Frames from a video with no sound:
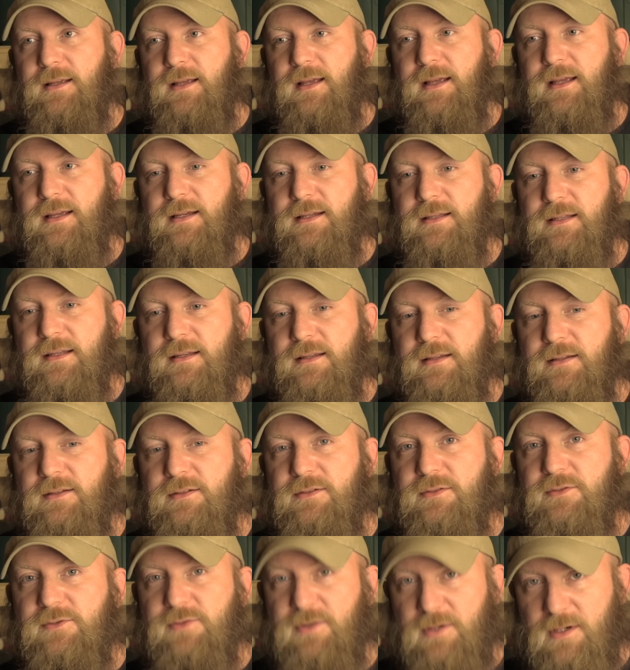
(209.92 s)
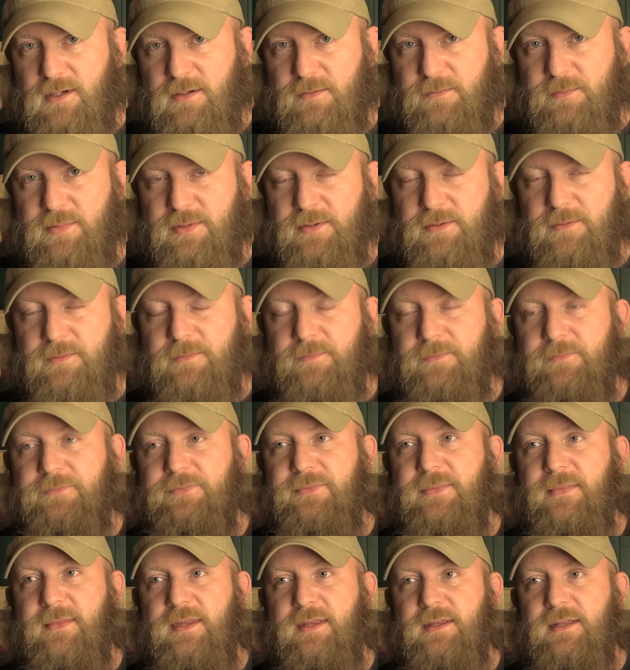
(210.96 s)
And Trump,
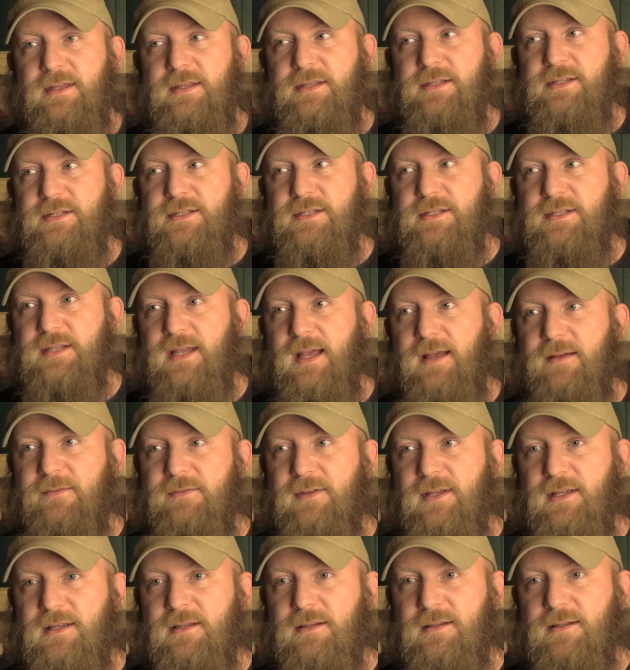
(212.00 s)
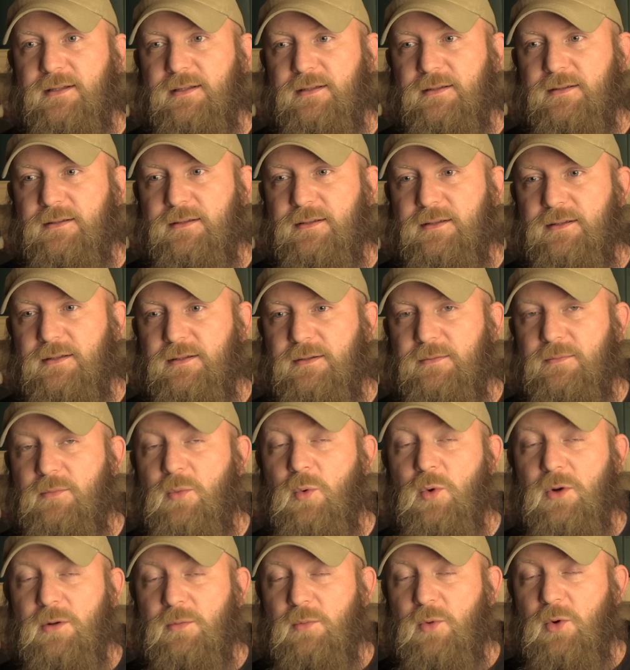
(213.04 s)
is having
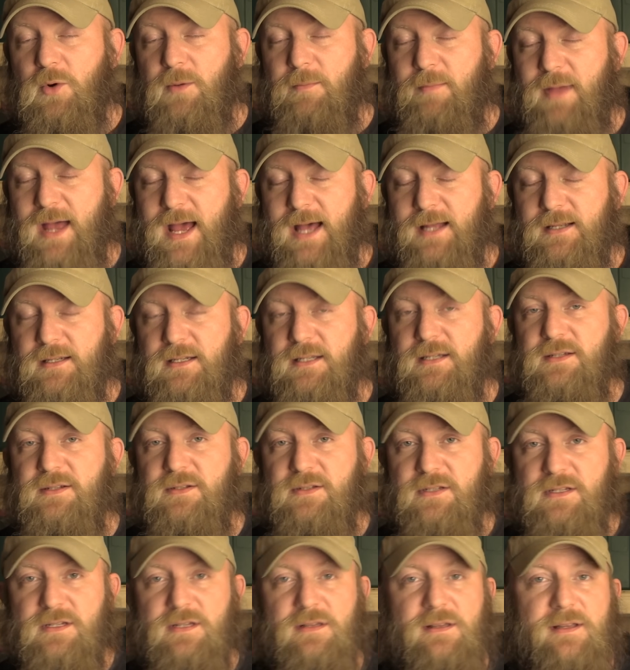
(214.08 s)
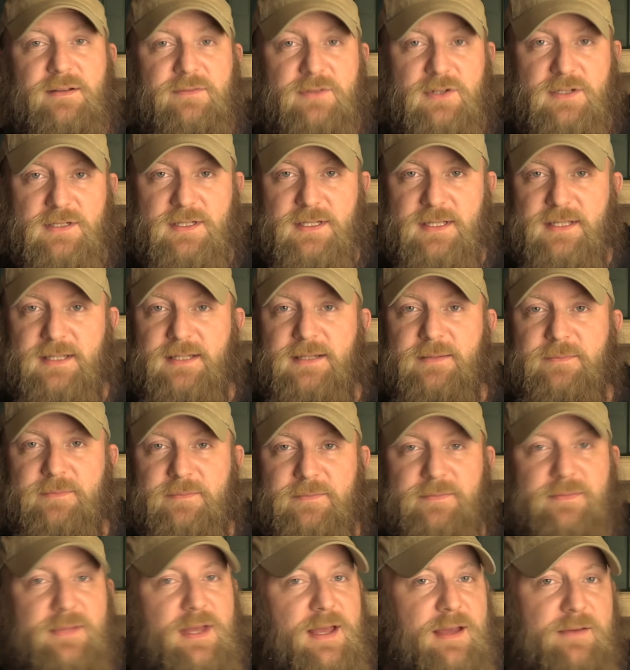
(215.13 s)
more and more bad news delivered to him
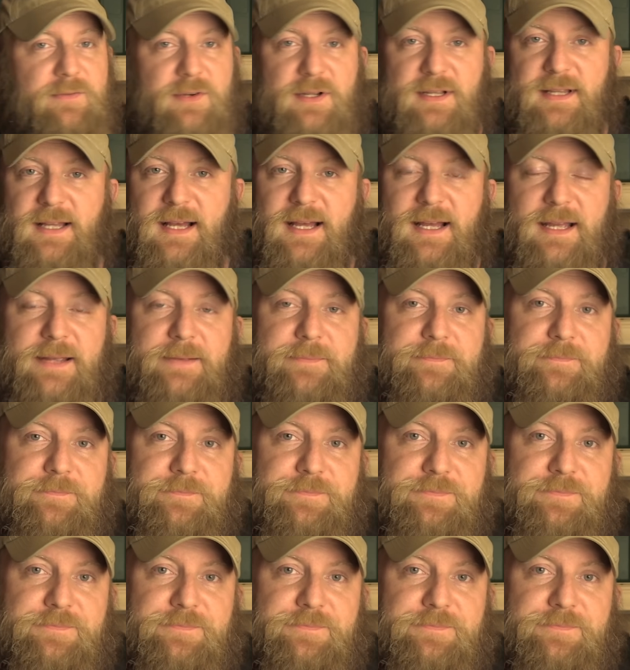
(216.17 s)
every day.